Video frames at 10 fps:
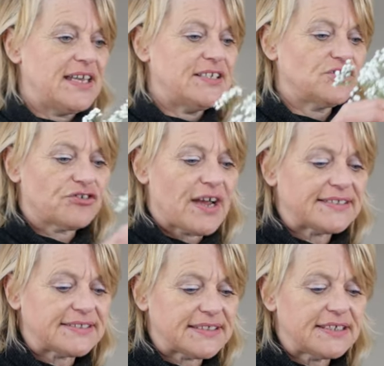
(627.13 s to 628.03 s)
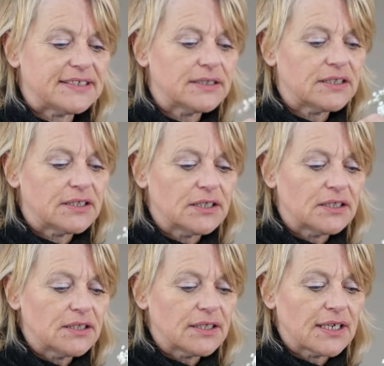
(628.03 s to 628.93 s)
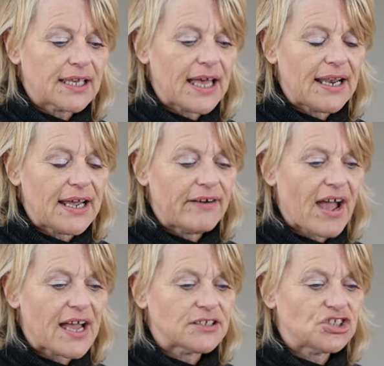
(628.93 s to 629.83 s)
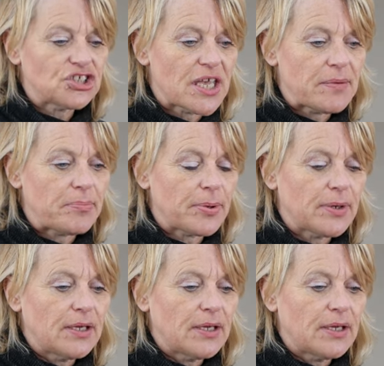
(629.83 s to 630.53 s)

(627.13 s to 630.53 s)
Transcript: interesting colour and shape.